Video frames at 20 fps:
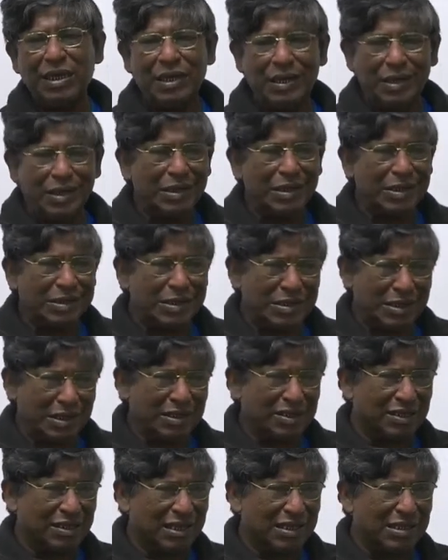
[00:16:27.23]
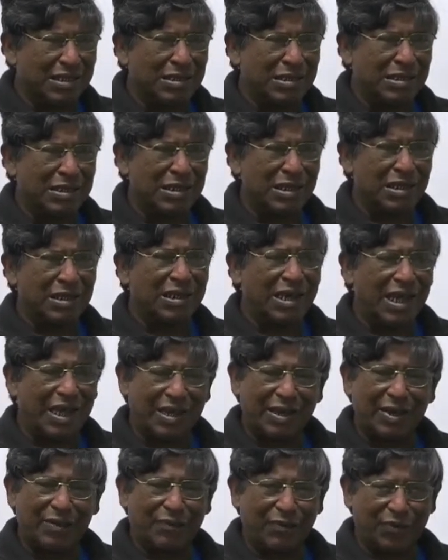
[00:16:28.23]
in a sentence
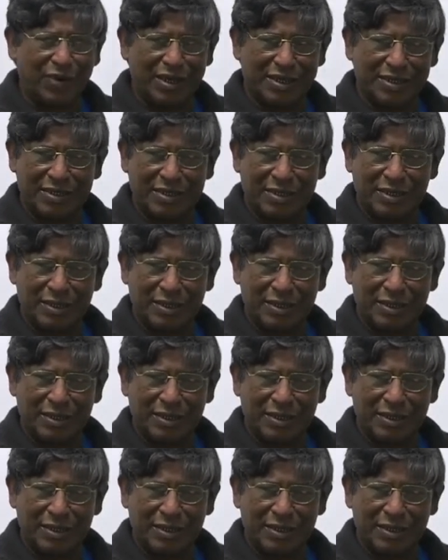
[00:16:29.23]
like a phrase.